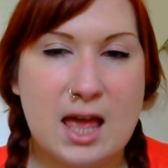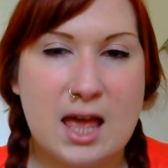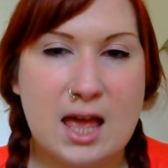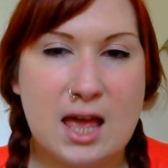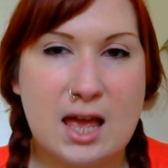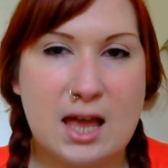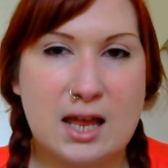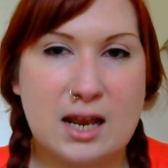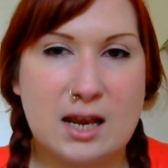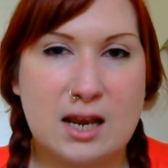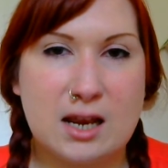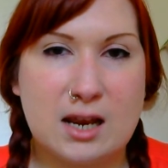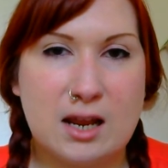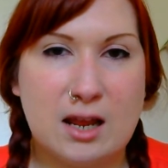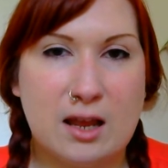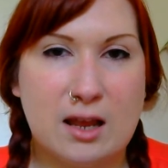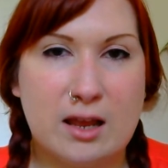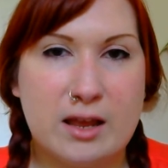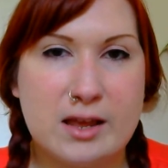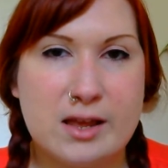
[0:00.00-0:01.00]
And
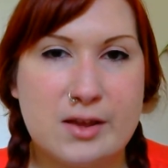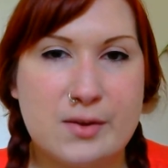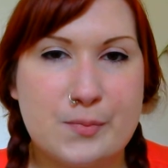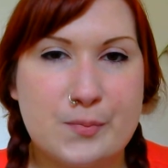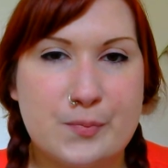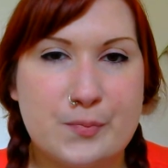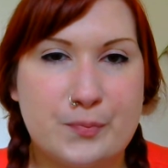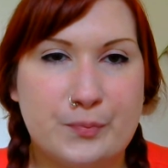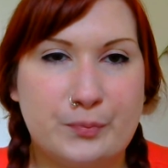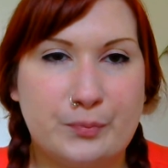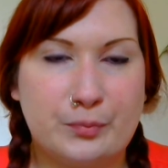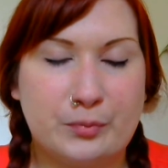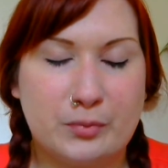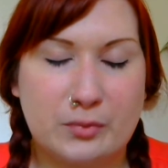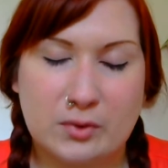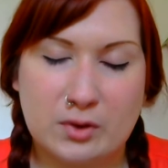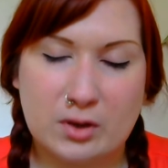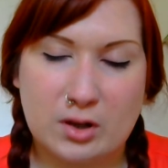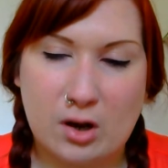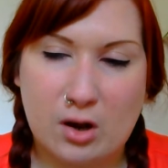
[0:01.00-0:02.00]
um,
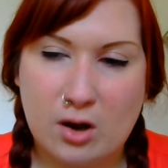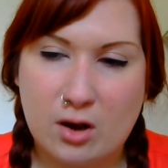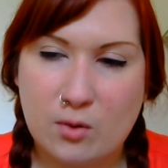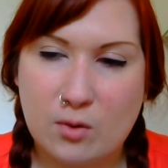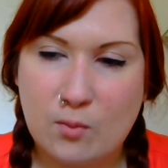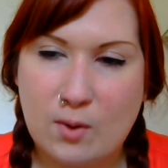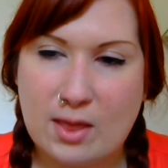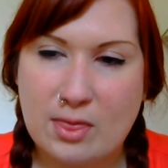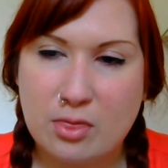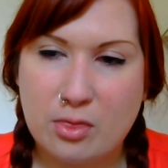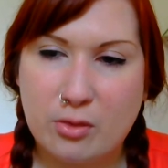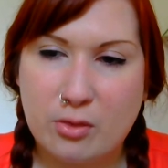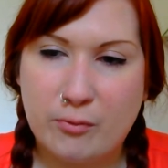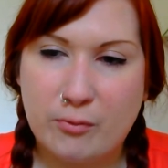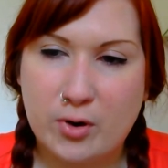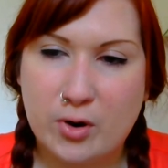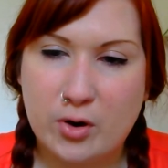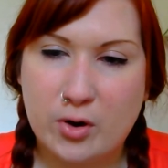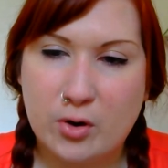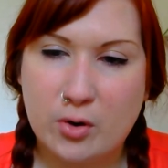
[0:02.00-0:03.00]
I went
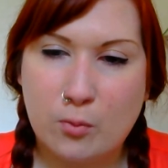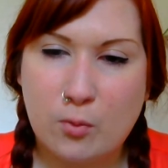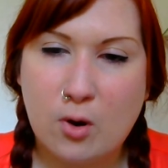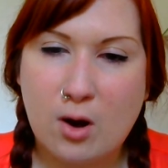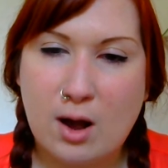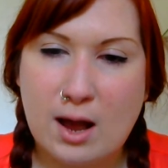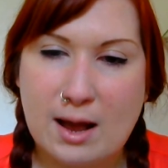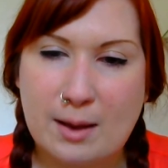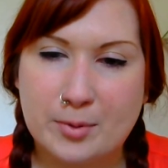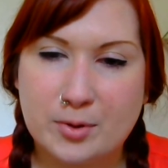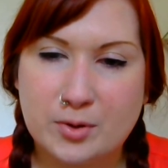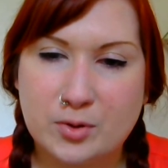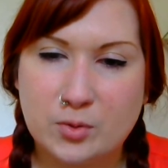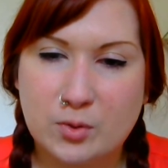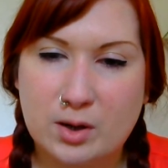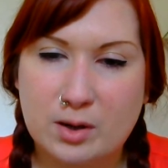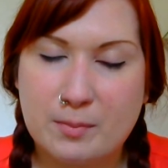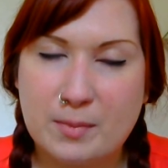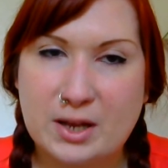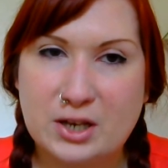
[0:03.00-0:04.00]
through what happened
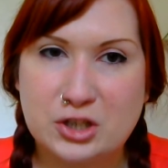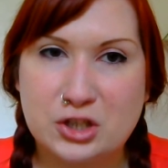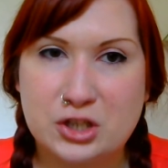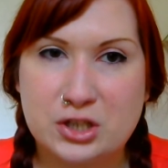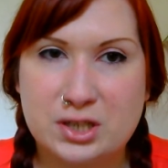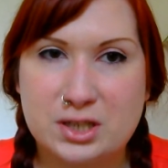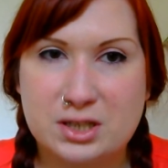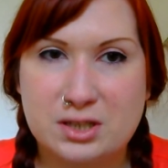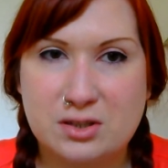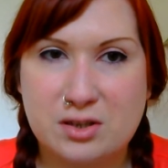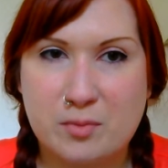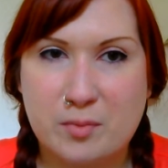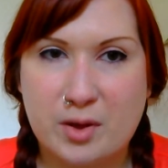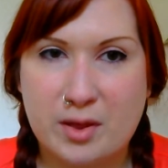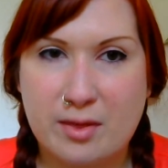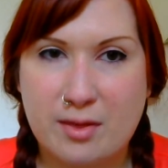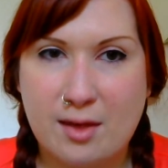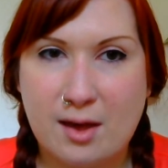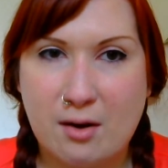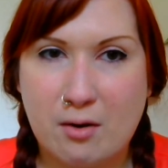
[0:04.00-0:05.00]
when I mentioned it to my
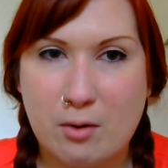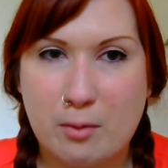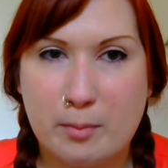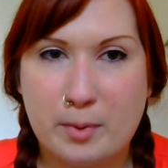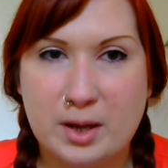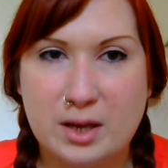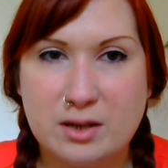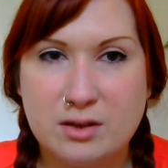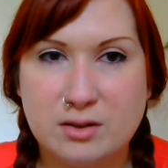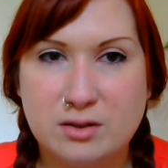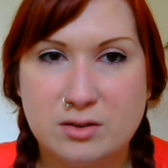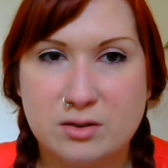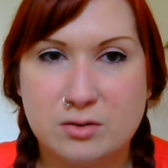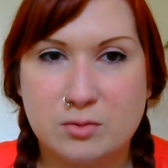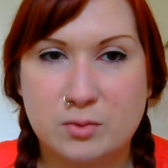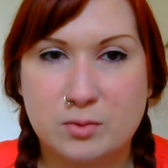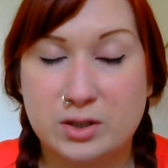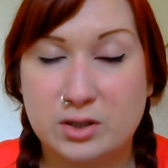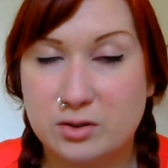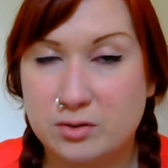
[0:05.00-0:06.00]
therapist,
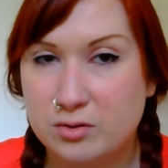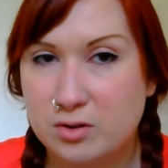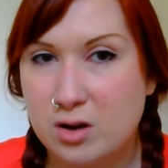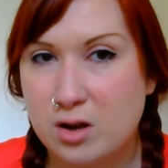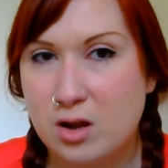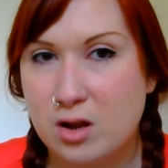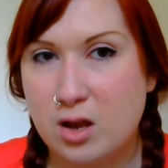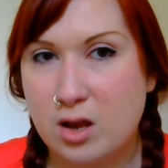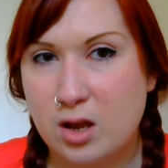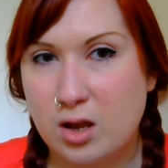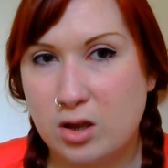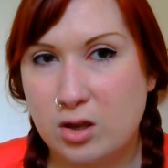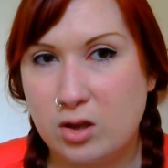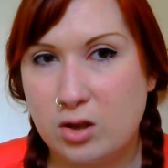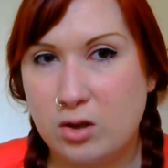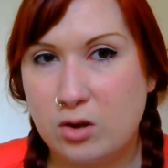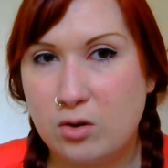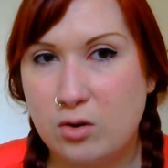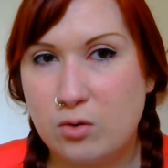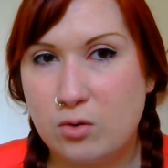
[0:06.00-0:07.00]
which
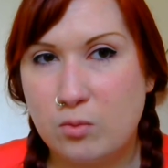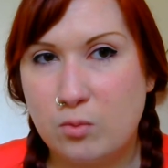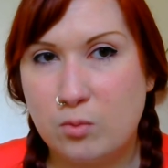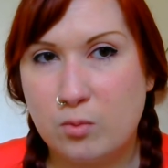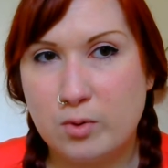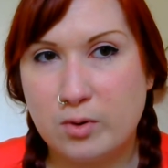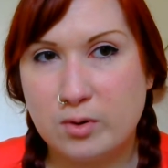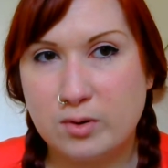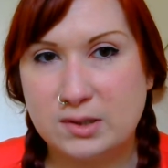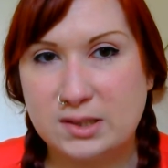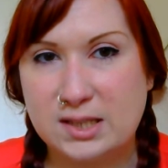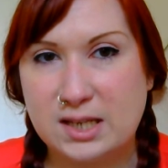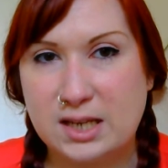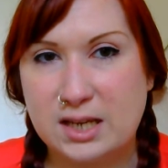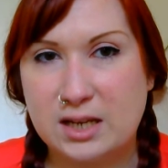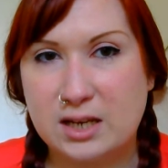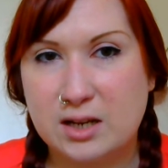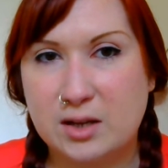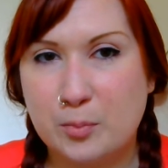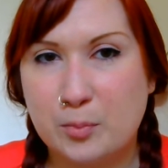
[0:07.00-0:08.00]
you will see
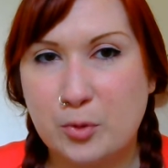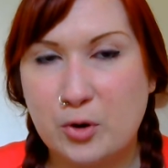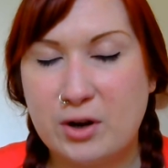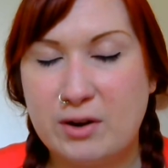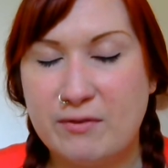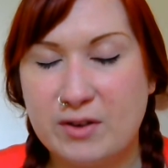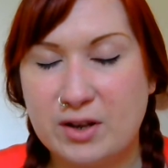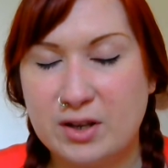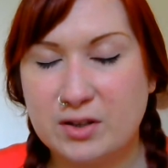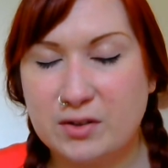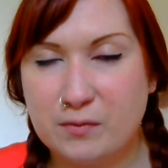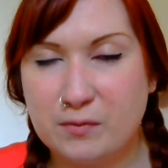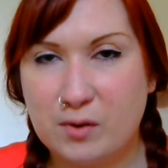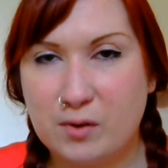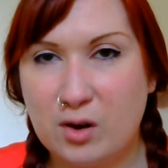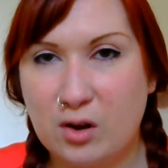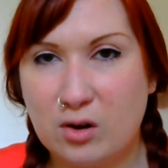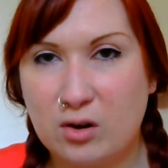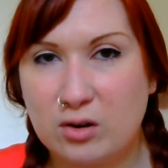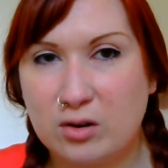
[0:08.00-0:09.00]
in a previous
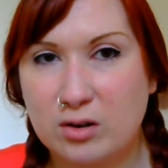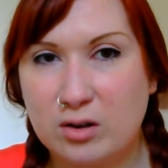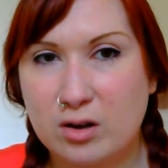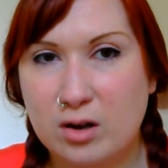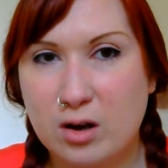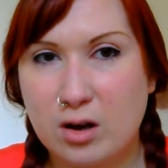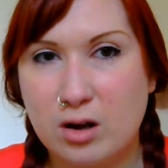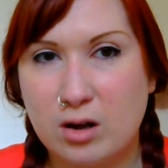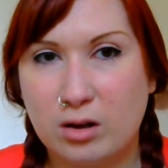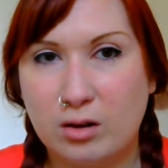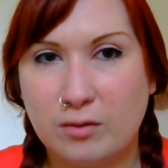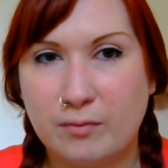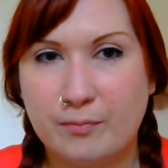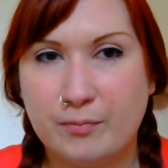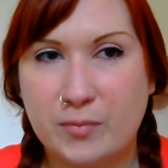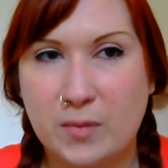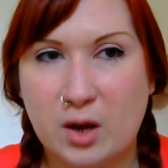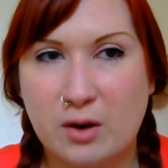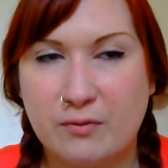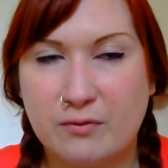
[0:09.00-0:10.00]
vlog. I'll,
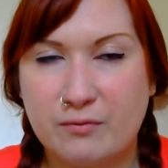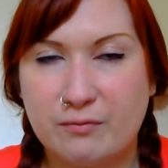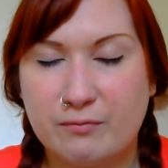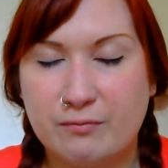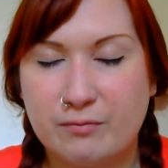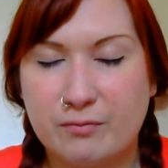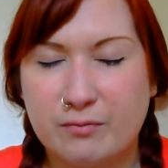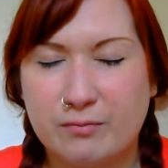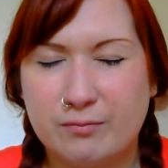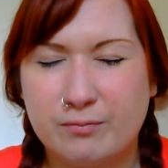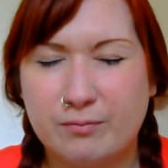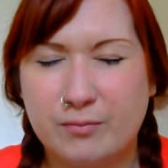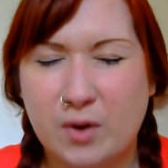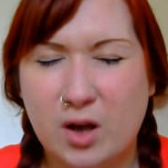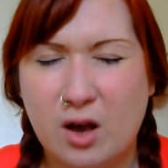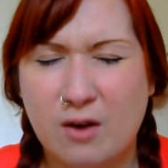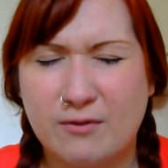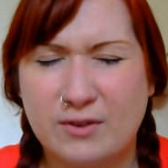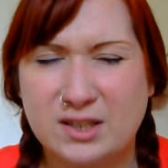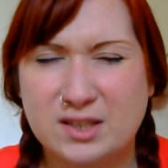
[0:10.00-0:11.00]
I've,
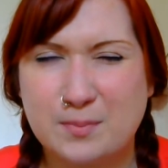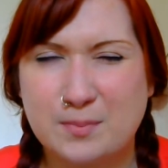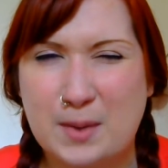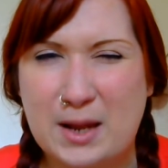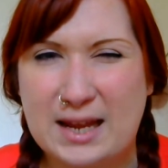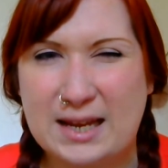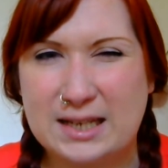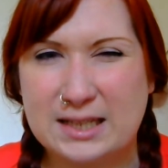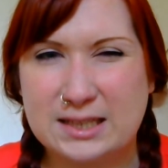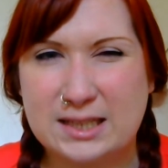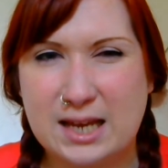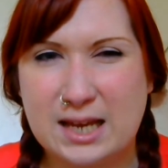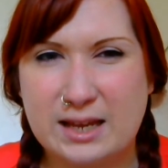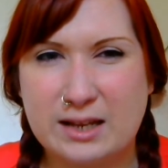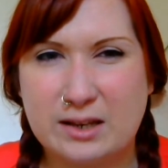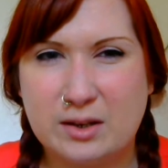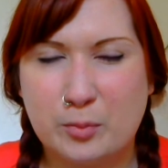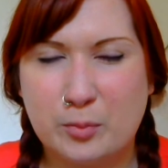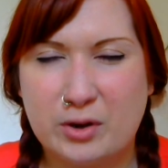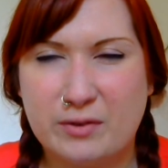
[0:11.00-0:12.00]
I've explained that
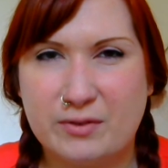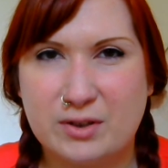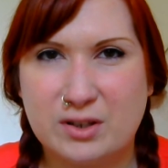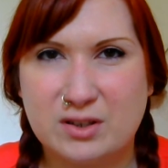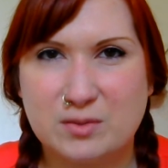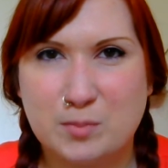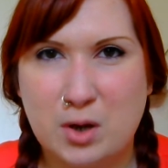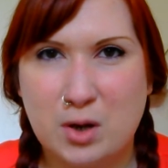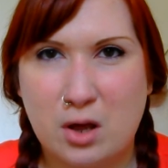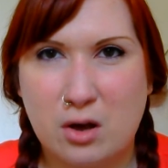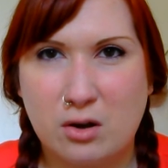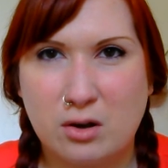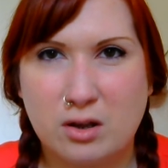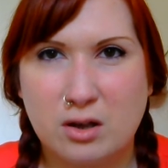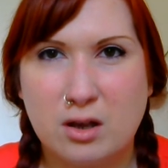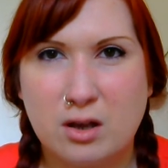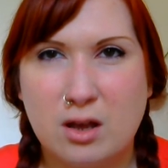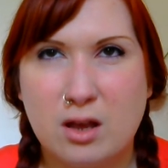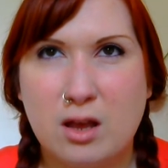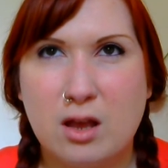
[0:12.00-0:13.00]
in a previous vlog.
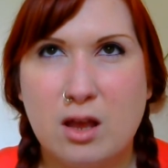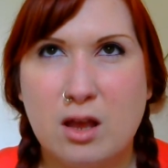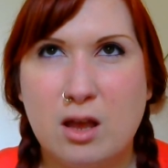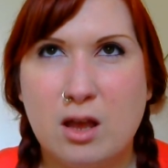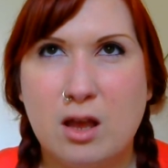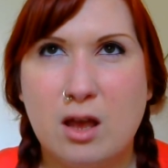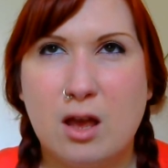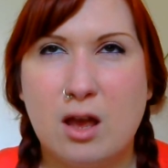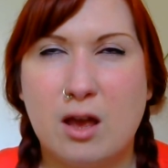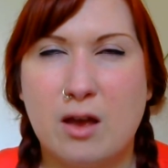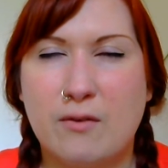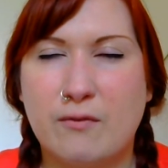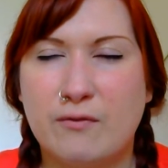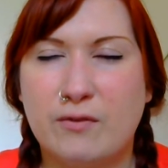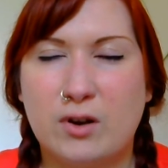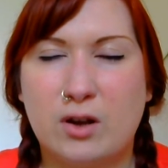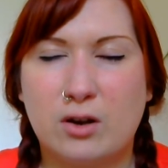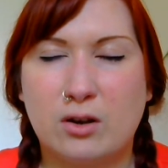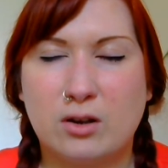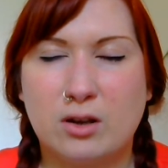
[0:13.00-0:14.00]
Um,
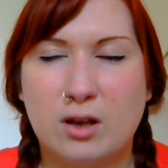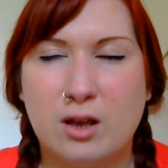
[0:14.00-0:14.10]
vlog.